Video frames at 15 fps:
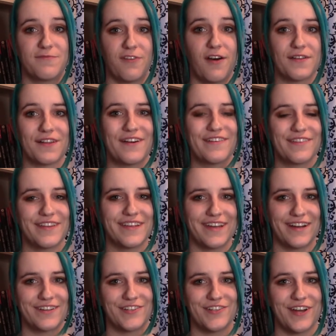follow the
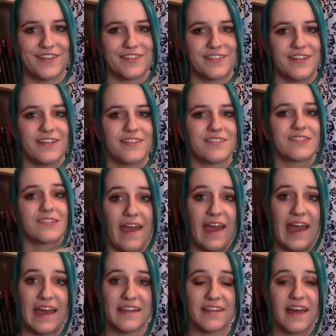Young Justice
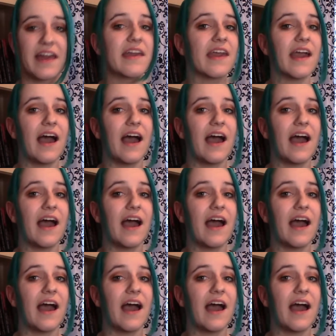and like